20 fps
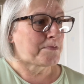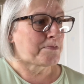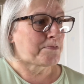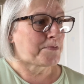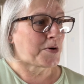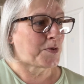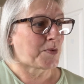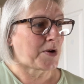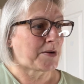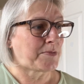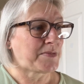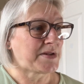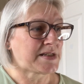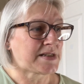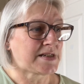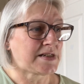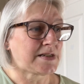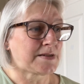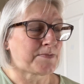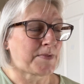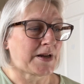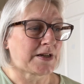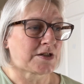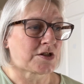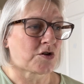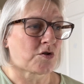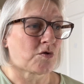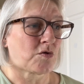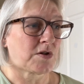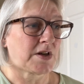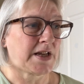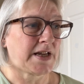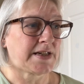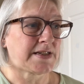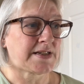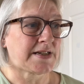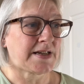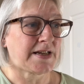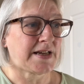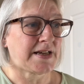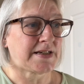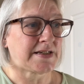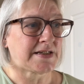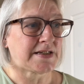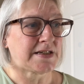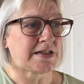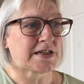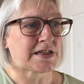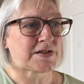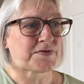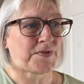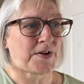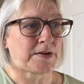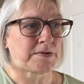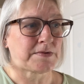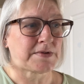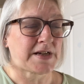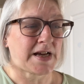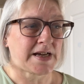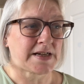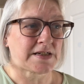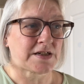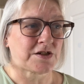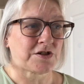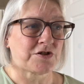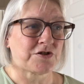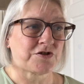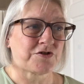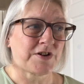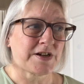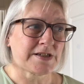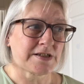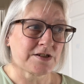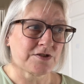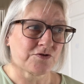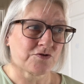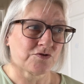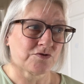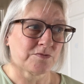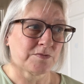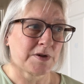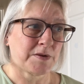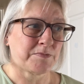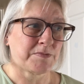But when Misty's mentor, Lady, is found dead in her dressing room,